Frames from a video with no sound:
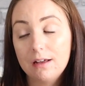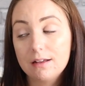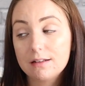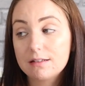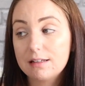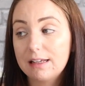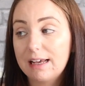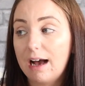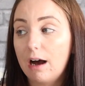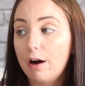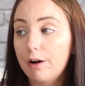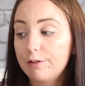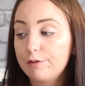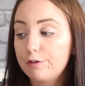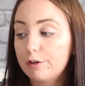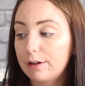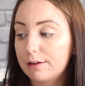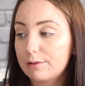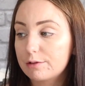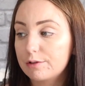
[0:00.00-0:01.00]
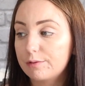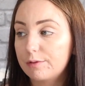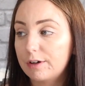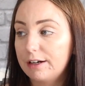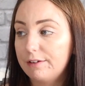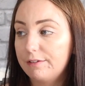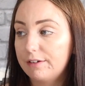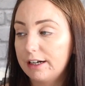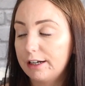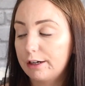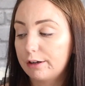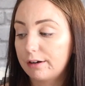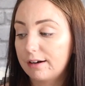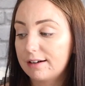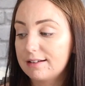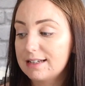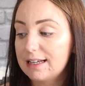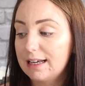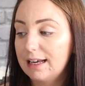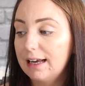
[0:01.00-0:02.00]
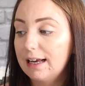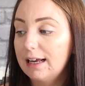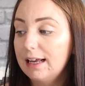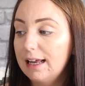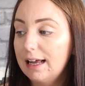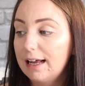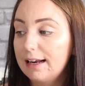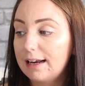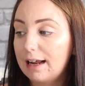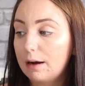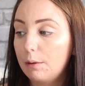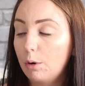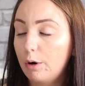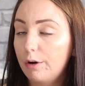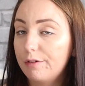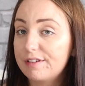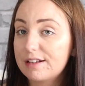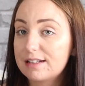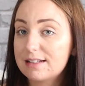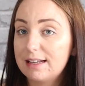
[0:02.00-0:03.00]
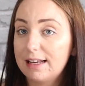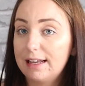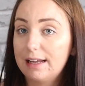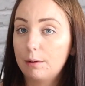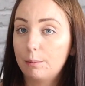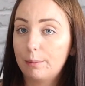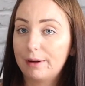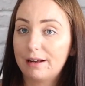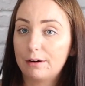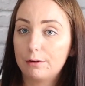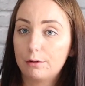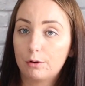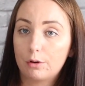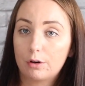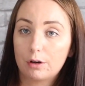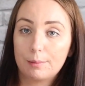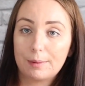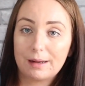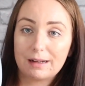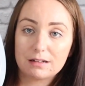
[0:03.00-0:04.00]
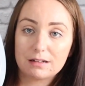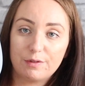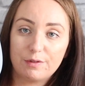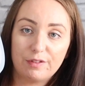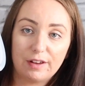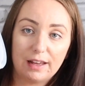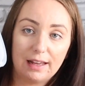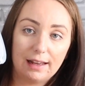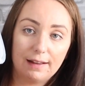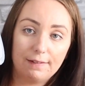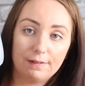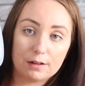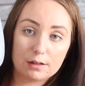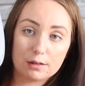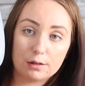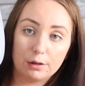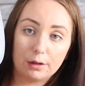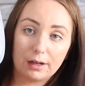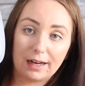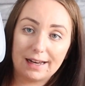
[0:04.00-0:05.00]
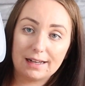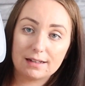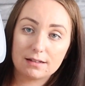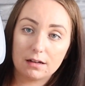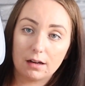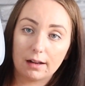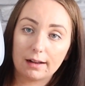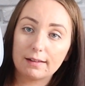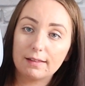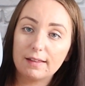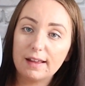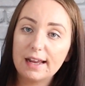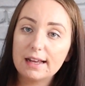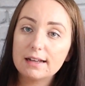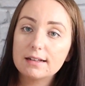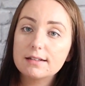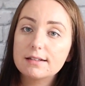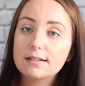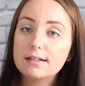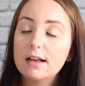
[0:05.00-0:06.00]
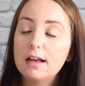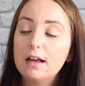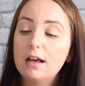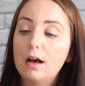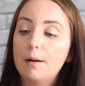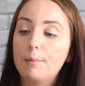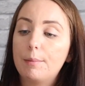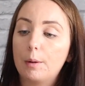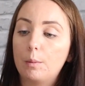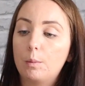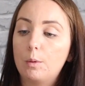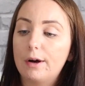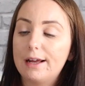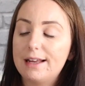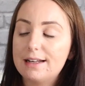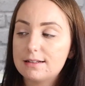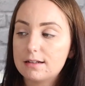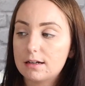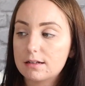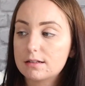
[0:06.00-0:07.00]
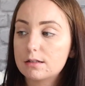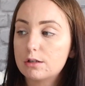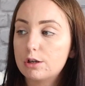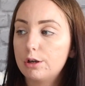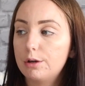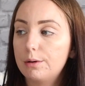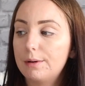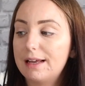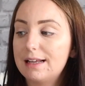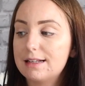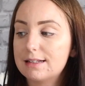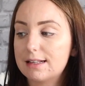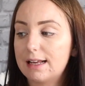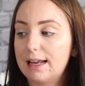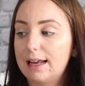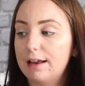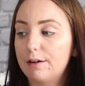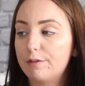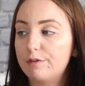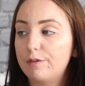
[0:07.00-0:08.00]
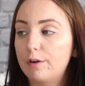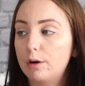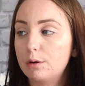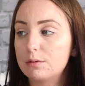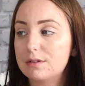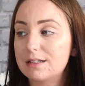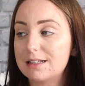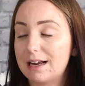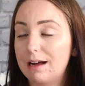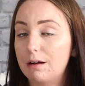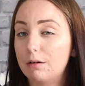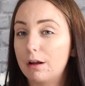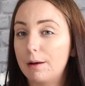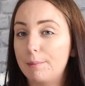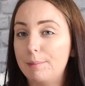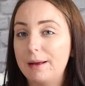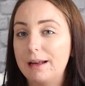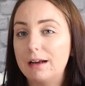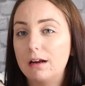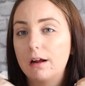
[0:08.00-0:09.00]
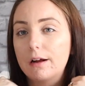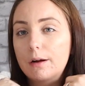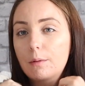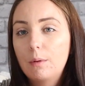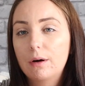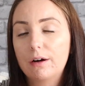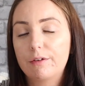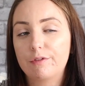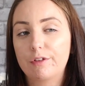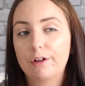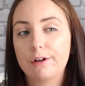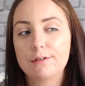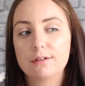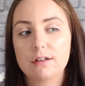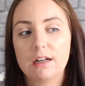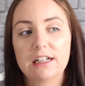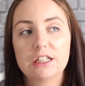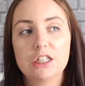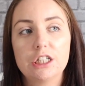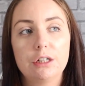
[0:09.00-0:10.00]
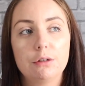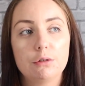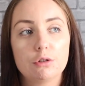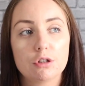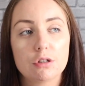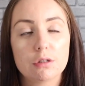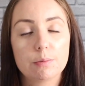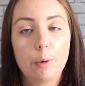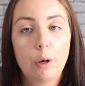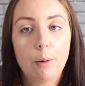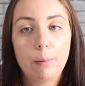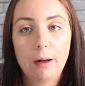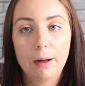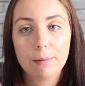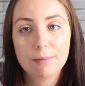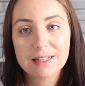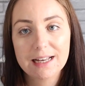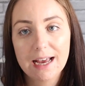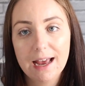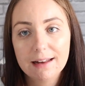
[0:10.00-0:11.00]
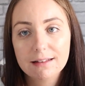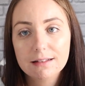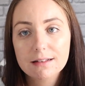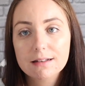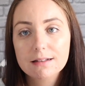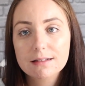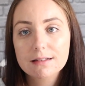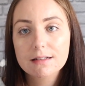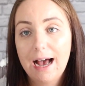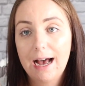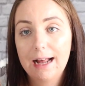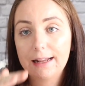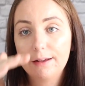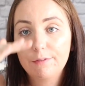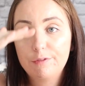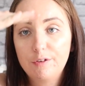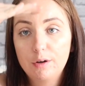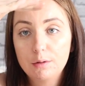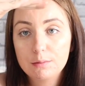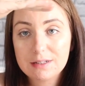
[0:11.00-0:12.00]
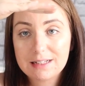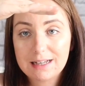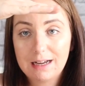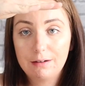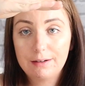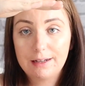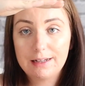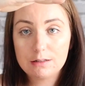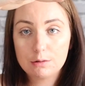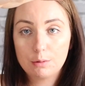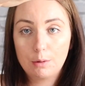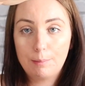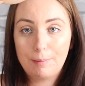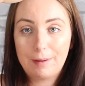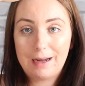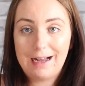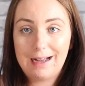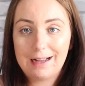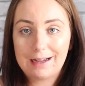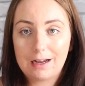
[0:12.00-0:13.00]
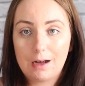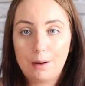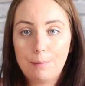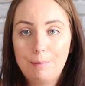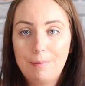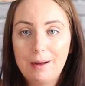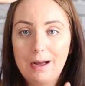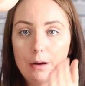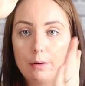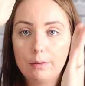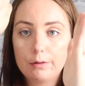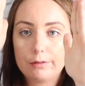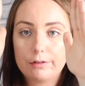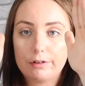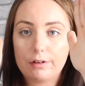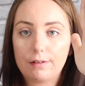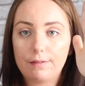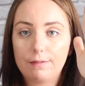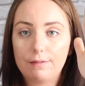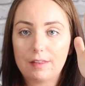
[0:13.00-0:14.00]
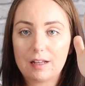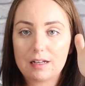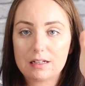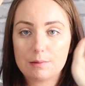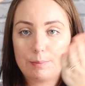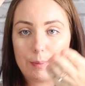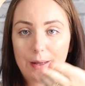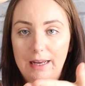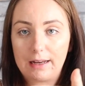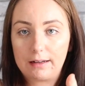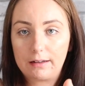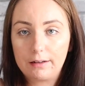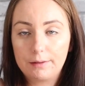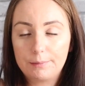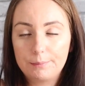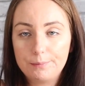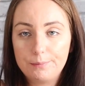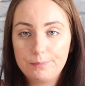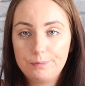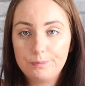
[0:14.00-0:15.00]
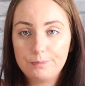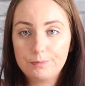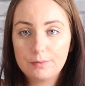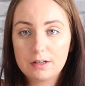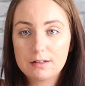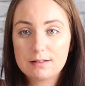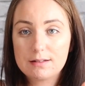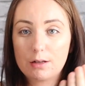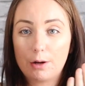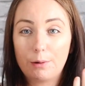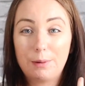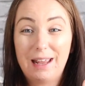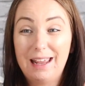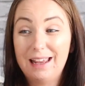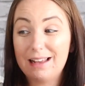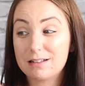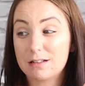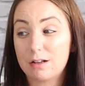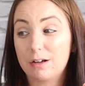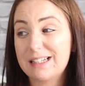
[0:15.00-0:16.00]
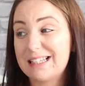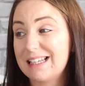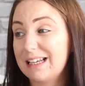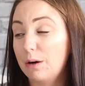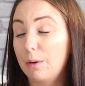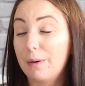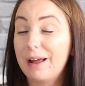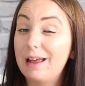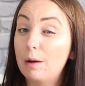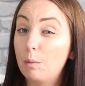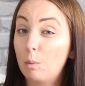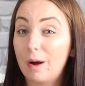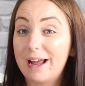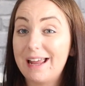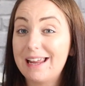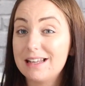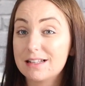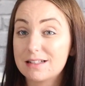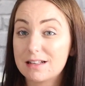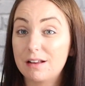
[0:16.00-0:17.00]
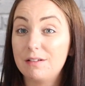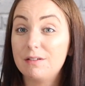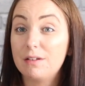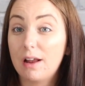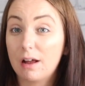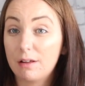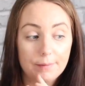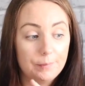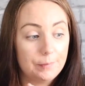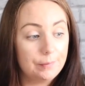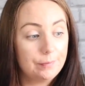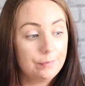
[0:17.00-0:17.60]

So yeah, I thought that was a really, really good idea. Now obviously we are not going to be fit it in the suitcase like this, but what it does do is it folds down a bit like one of those like children's pop-up tents, and it folds down into a bag about this big. So it is ideal, it weighs nothing.